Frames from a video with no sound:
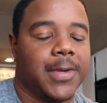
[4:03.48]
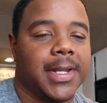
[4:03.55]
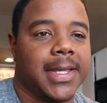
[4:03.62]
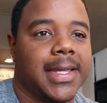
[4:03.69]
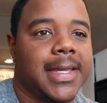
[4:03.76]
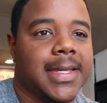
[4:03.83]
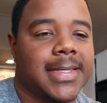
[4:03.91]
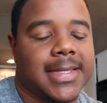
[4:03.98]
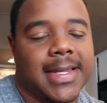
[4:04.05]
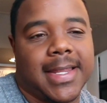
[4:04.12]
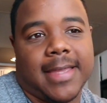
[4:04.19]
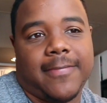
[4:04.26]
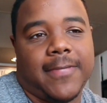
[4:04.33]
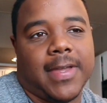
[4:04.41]
it really is.
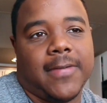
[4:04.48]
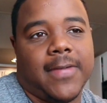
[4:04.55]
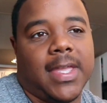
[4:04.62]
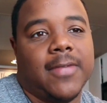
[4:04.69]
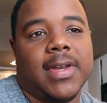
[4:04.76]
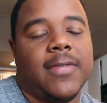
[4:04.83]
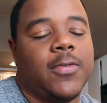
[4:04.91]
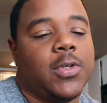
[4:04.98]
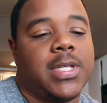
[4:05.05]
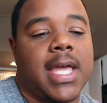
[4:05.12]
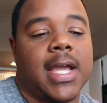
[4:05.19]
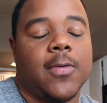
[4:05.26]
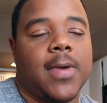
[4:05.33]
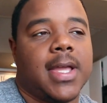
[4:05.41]
And even if you
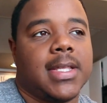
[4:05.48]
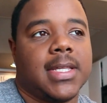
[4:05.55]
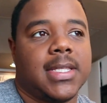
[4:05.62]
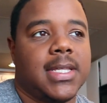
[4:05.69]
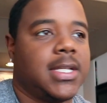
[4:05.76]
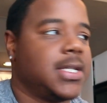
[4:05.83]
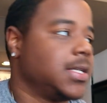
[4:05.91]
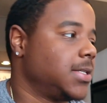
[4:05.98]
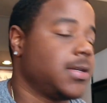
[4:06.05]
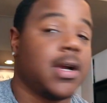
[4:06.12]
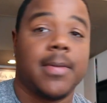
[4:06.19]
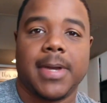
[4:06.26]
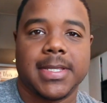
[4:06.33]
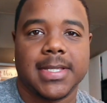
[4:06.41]
take away the teaching,
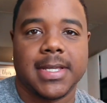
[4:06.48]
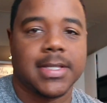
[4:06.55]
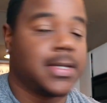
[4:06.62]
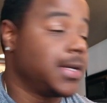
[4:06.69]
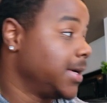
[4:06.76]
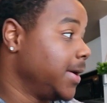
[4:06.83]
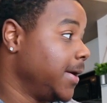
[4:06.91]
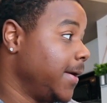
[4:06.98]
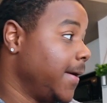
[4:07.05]
sorry, my son's here.